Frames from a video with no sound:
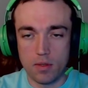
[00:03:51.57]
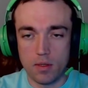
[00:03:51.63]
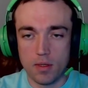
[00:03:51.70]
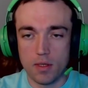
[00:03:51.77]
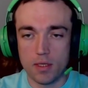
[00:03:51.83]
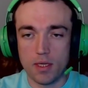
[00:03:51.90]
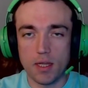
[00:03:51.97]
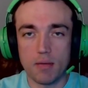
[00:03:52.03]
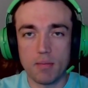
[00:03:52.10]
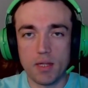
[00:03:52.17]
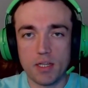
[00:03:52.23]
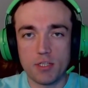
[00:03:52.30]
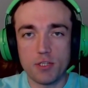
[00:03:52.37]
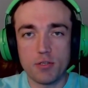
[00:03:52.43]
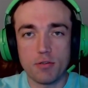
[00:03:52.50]
Gotta make
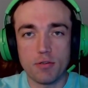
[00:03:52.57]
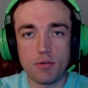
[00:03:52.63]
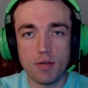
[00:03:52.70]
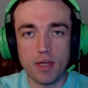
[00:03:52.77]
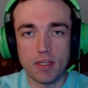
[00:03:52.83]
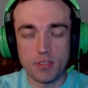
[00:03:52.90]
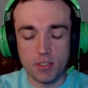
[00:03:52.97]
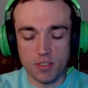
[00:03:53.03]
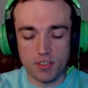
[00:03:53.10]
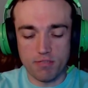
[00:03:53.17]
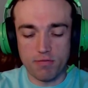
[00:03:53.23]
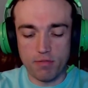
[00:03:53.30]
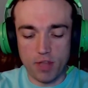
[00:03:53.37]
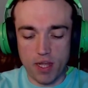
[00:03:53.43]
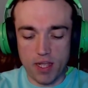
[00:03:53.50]
sure they're not just
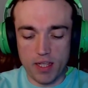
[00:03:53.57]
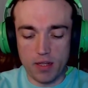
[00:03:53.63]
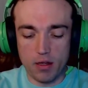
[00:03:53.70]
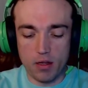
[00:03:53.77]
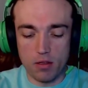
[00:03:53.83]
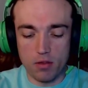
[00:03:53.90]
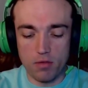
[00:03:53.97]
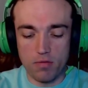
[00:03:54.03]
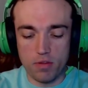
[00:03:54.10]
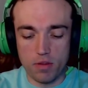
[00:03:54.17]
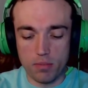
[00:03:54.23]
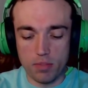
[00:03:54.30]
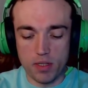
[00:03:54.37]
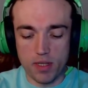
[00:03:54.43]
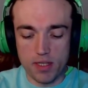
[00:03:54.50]
flying all over the
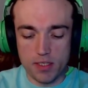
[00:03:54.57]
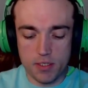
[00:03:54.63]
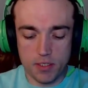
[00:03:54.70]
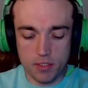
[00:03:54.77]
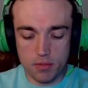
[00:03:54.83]
place.